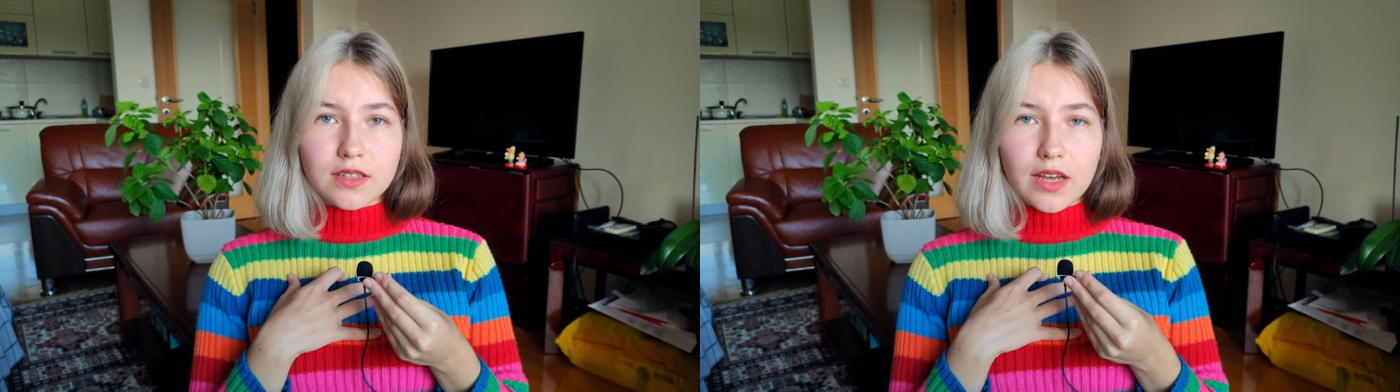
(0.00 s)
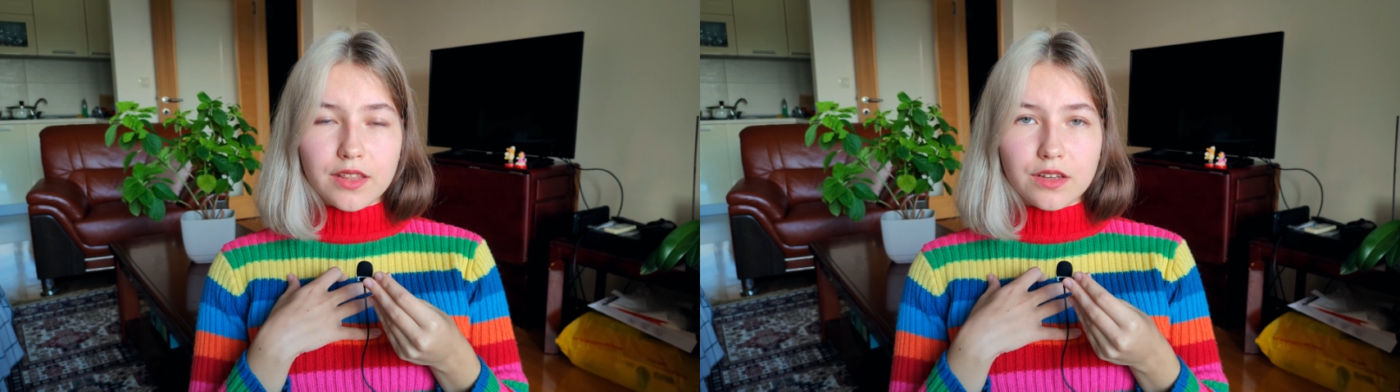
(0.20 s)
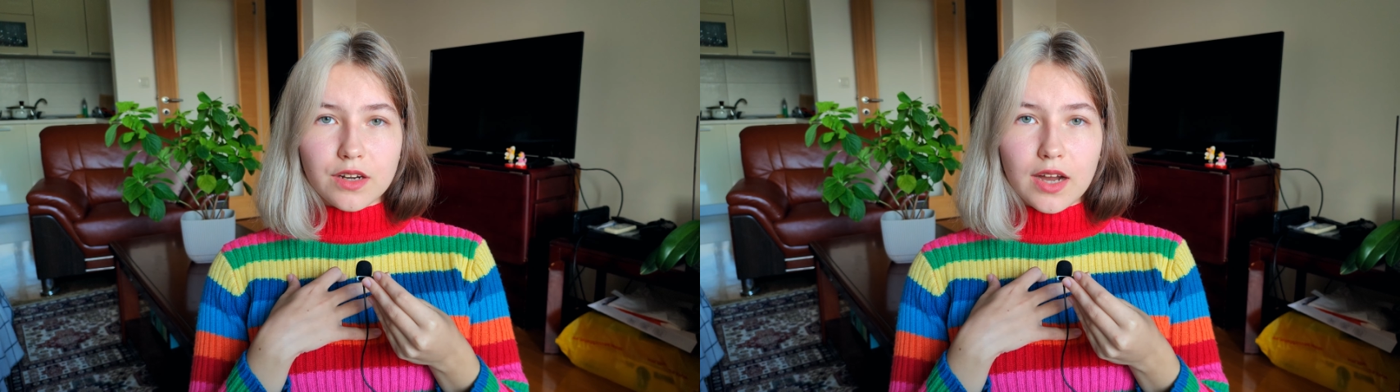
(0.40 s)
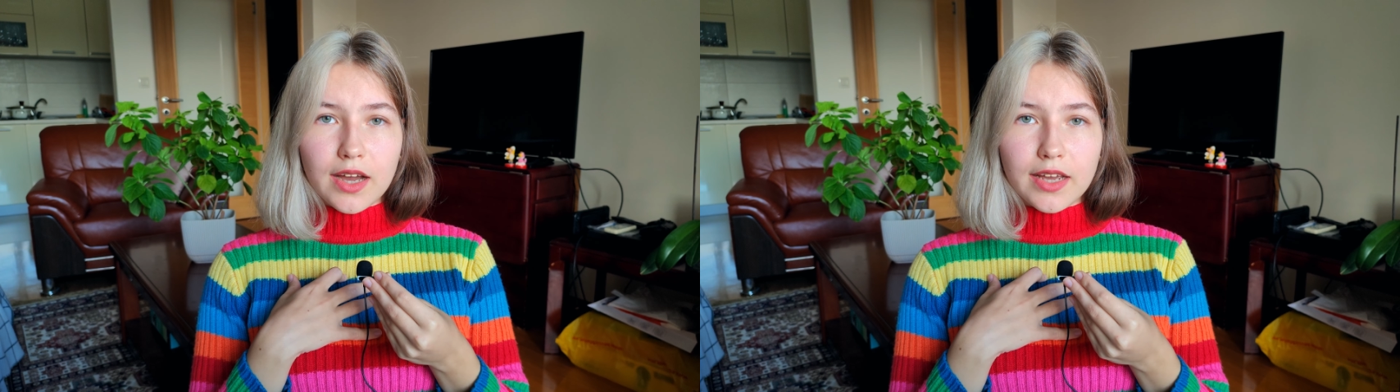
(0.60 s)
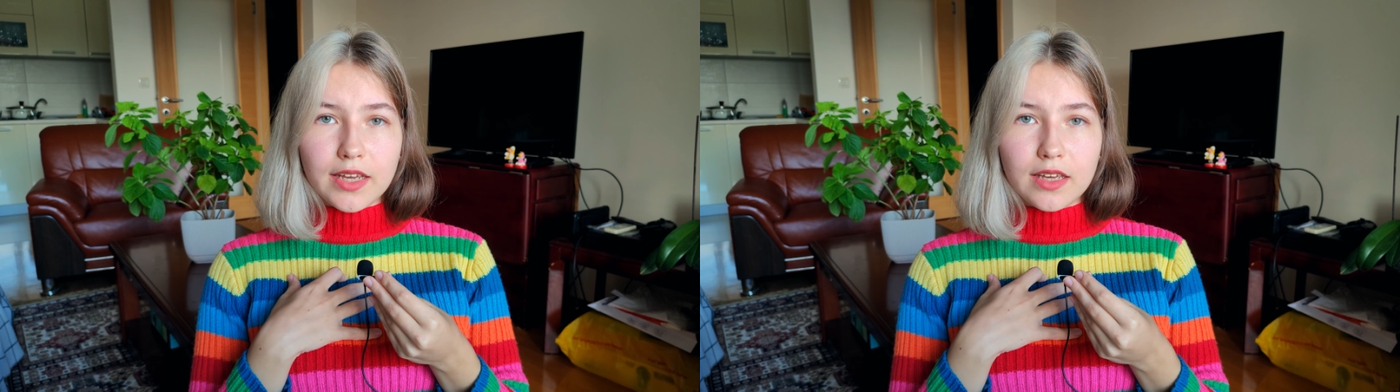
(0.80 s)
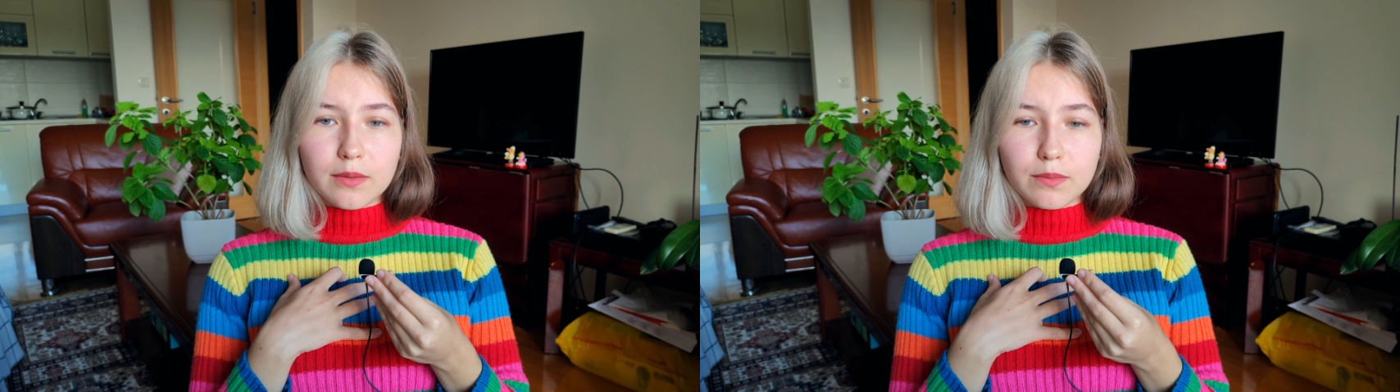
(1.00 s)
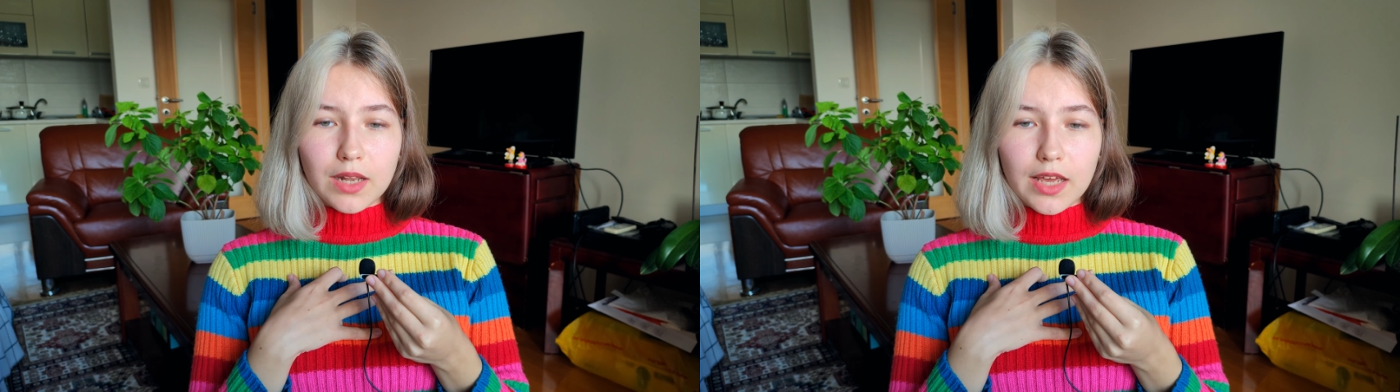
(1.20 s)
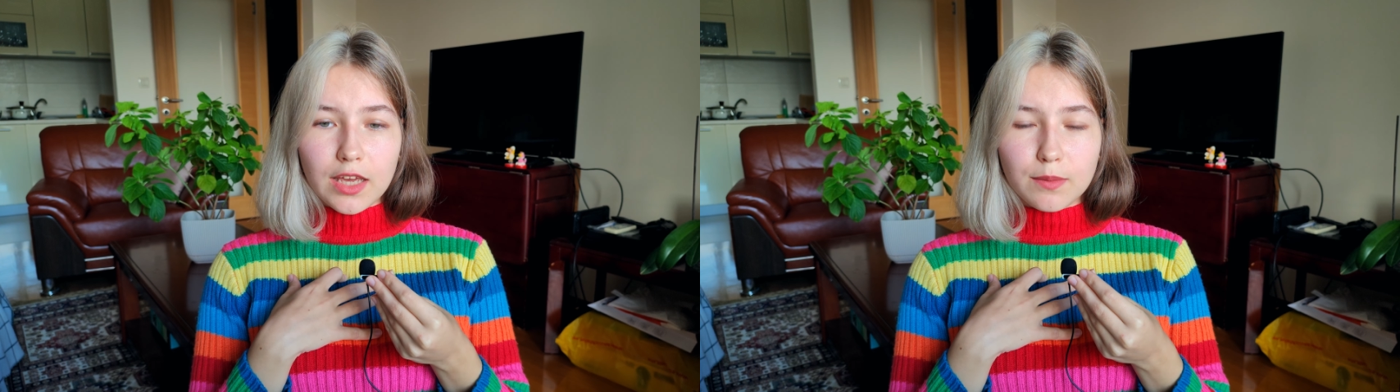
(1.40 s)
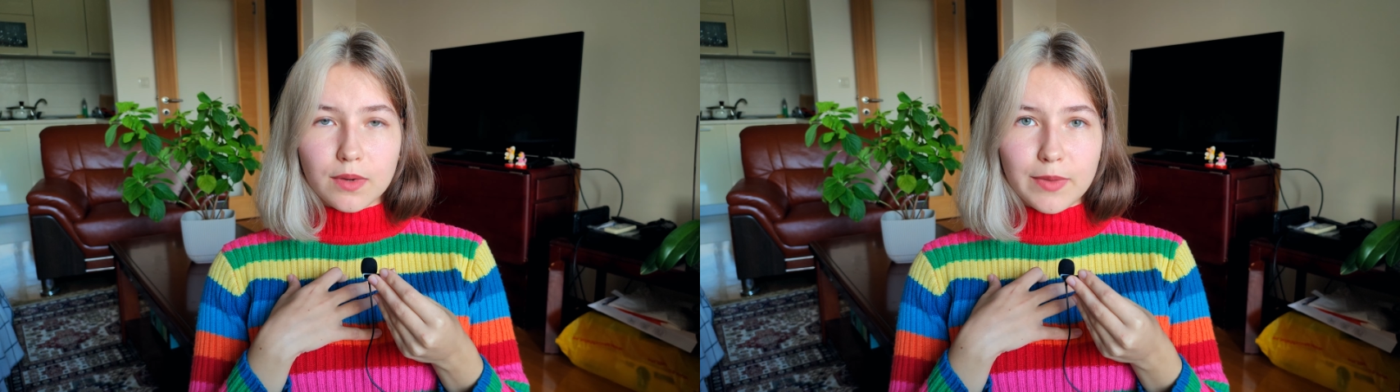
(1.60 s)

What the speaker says: neither I blame